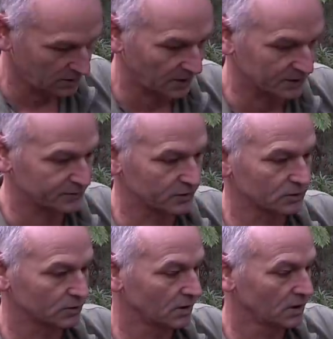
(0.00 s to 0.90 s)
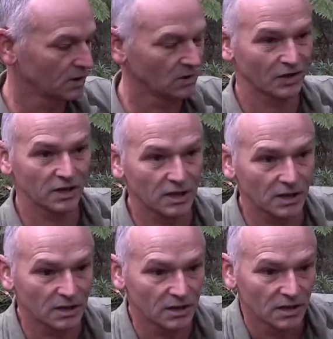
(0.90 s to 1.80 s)
that's for sure. And I can get
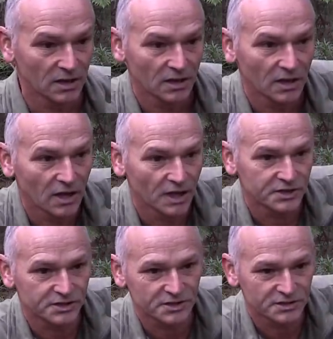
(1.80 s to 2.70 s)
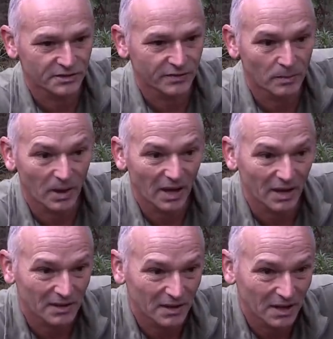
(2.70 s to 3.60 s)
a distance of
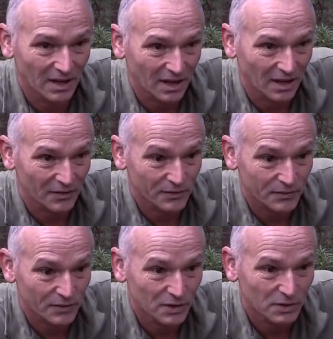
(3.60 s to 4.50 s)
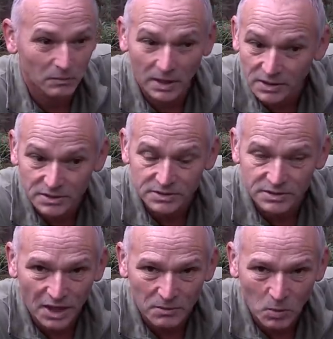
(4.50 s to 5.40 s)
about 3 metres,
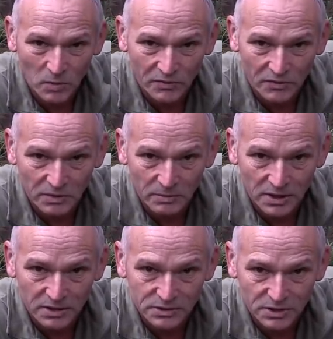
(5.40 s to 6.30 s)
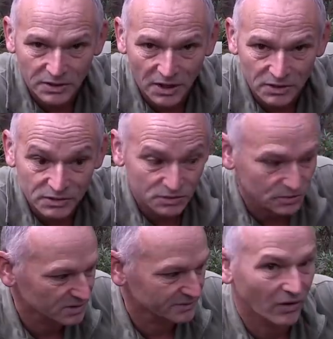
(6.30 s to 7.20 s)
no more than 3 metres, at those
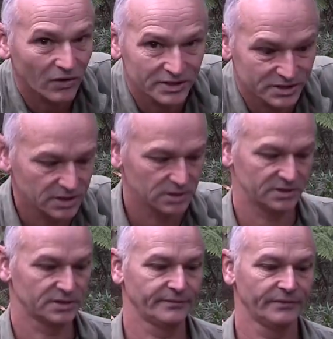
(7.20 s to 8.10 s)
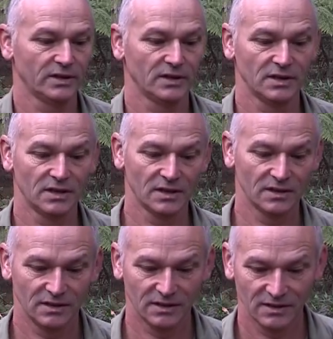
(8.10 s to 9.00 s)
sort of high settings.
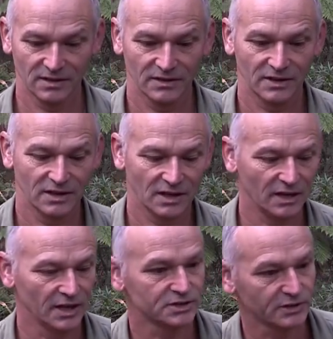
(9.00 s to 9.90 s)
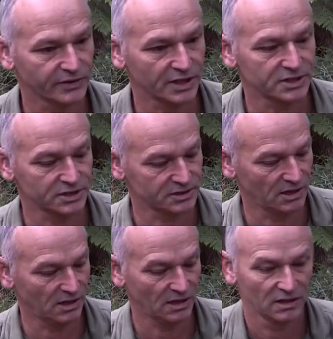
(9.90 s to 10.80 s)
There you go, there's your flash
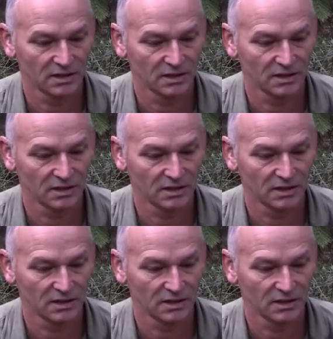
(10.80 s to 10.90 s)
extender.